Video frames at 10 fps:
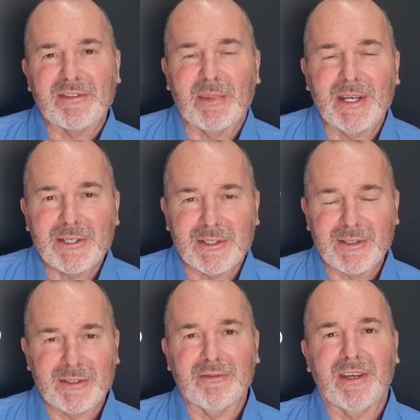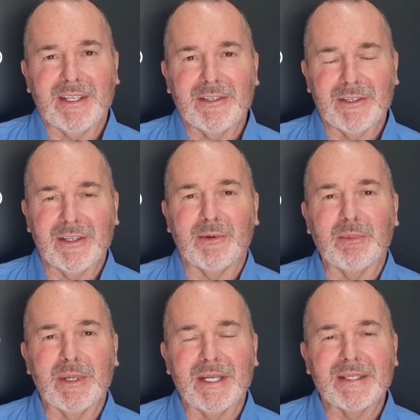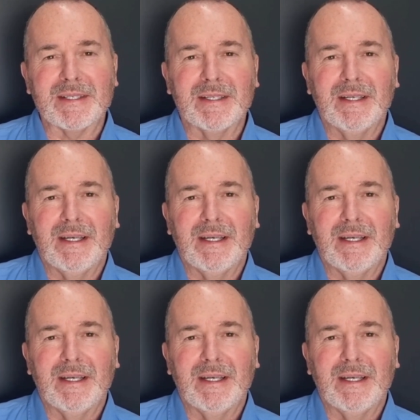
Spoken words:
of patients who've had hernia repairs.